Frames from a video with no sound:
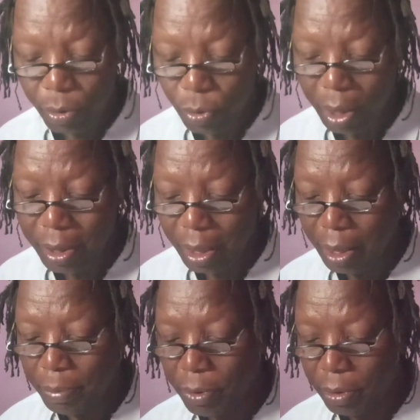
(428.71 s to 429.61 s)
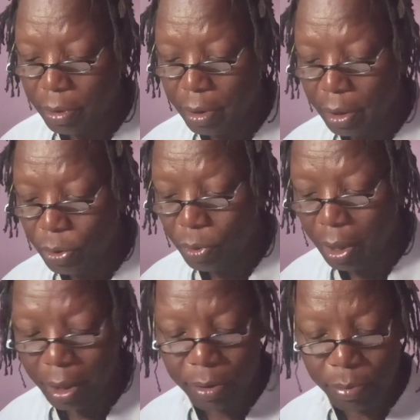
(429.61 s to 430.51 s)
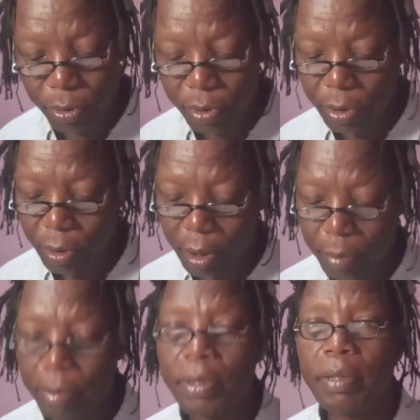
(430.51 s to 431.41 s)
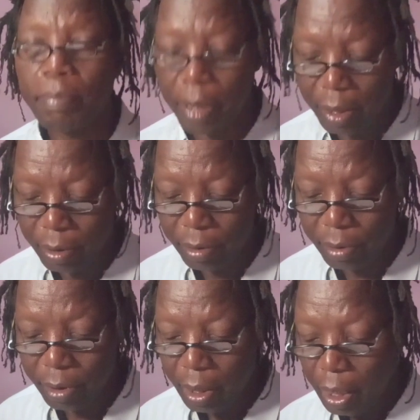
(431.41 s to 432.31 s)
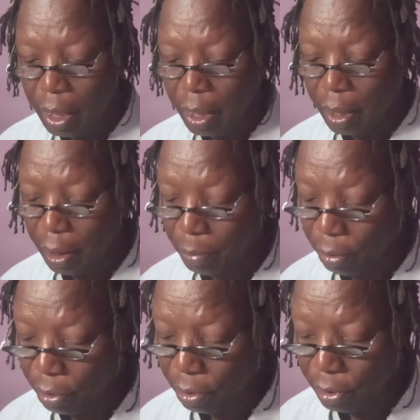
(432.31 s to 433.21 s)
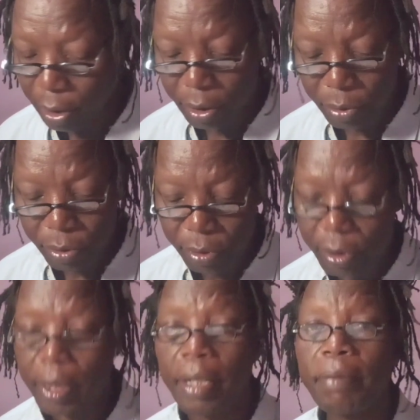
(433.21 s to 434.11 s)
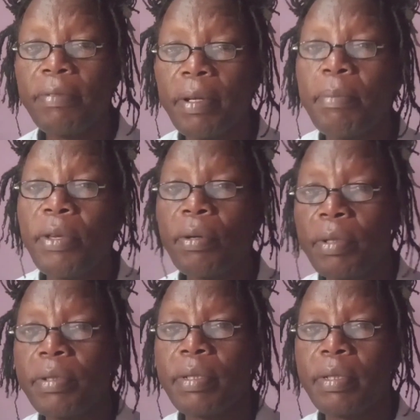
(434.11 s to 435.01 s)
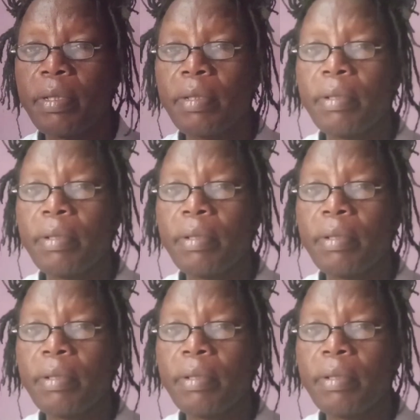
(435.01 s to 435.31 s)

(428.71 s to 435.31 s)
quarks and leptons, as well as most composite particles like protons and neutrons, are fermions.